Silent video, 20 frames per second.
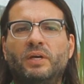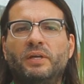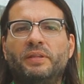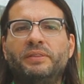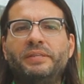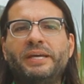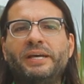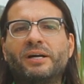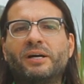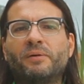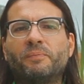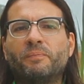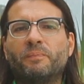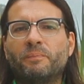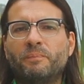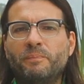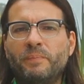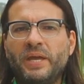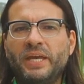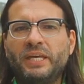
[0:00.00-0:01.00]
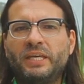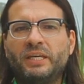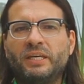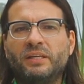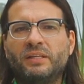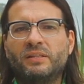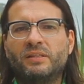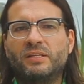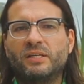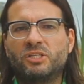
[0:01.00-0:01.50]
They are
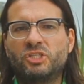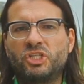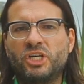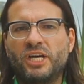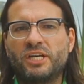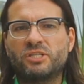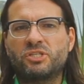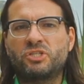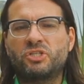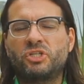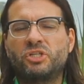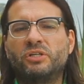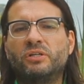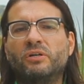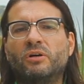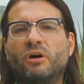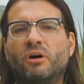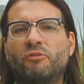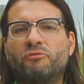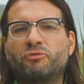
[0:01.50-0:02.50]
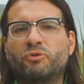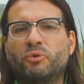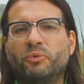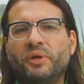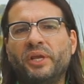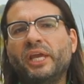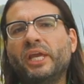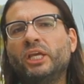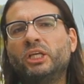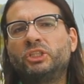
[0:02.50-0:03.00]
making the gesture of
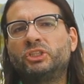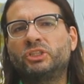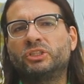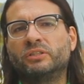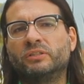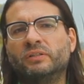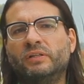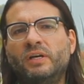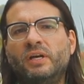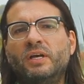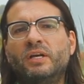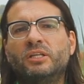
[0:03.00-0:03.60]
creation,